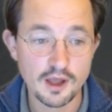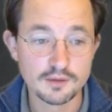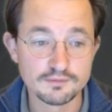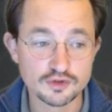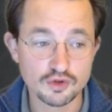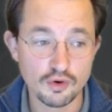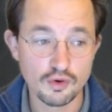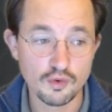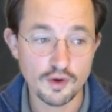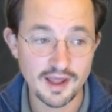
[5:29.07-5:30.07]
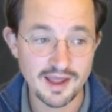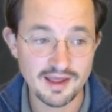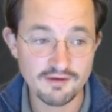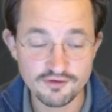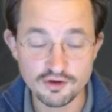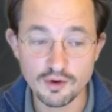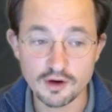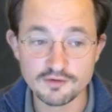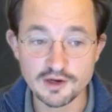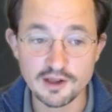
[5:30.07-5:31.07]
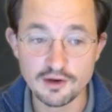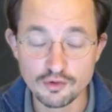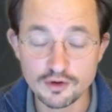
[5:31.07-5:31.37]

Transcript: So if you are really looking